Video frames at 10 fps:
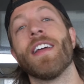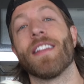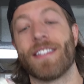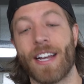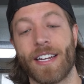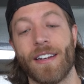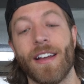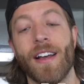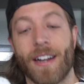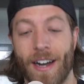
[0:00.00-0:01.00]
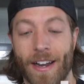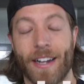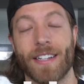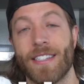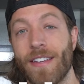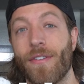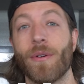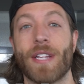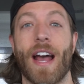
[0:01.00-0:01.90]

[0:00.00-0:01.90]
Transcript: The second con I could see folks